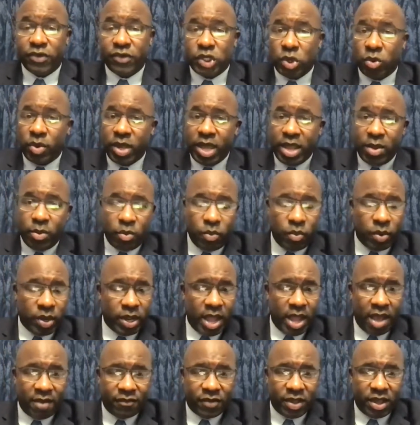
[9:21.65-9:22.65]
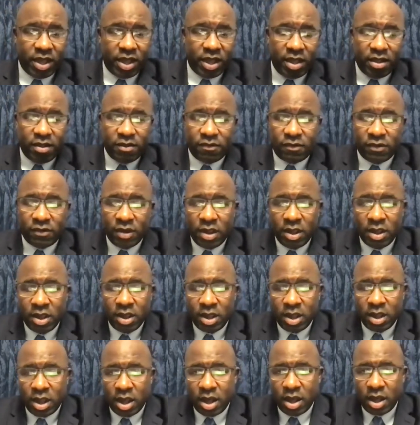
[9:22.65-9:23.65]
So we would have kids
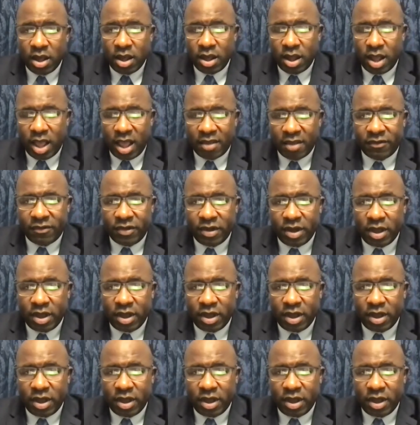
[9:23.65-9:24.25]
as